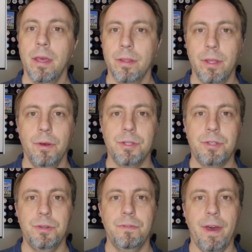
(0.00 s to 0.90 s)
Those
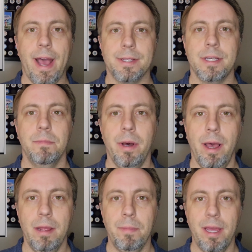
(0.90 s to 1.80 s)
two facts
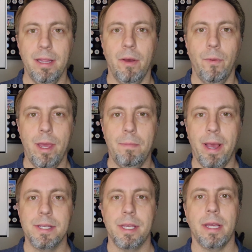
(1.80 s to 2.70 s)
combined mean that we
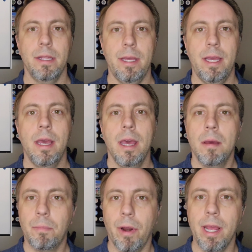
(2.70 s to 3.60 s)
basically
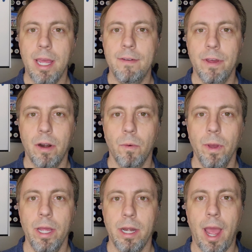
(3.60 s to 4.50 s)
break even or
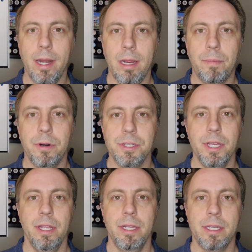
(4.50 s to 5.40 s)
win
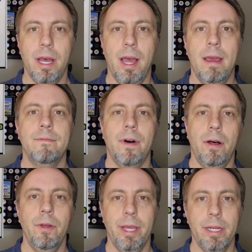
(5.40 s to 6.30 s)
90% of the time
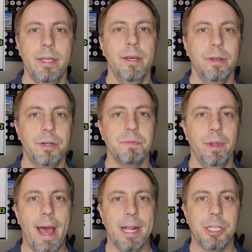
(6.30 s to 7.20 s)
following a dealer's
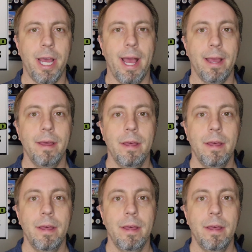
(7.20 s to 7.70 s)
blackjack.